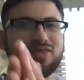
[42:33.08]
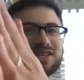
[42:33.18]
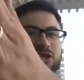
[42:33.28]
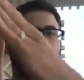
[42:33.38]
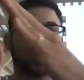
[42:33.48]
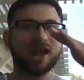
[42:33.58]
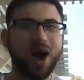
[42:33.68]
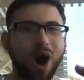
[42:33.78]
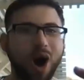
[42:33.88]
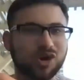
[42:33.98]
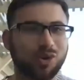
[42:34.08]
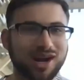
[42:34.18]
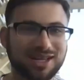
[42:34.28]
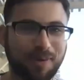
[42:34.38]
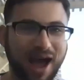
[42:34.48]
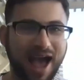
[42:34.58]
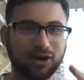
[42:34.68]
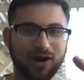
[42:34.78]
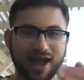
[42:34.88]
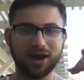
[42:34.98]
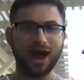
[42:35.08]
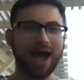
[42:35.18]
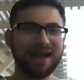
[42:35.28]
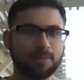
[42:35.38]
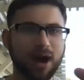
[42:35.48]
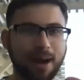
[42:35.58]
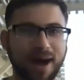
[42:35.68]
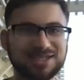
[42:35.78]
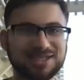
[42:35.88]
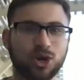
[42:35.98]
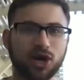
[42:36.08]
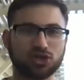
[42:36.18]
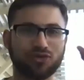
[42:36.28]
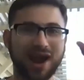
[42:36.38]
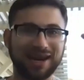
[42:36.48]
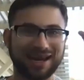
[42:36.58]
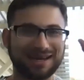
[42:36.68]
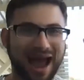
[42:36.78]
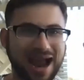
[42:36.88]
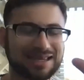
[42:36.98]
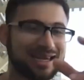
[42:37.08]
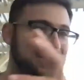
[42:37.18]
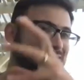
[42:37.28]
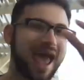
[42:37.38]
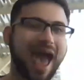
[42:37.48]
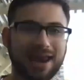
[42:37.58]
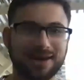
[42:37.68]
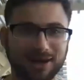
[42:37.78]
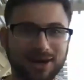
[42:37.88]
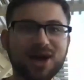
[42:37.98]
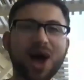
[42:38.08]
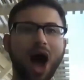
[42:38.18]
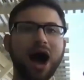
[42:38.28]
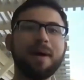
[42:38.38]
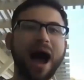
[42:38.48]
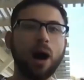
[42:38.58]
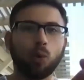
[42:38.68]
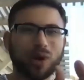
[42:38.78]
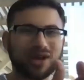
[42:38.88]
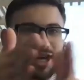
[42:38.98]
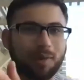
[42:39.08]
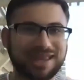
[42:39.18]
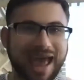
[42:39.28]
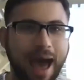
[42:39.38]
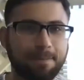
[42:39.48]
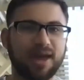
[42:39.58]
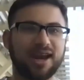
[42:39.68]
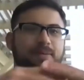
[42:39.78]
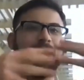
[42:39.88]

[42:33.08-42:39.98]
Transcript: This is working all according to plan, right? Abraham Isaac Kook is writing in 1910 about what's going to happen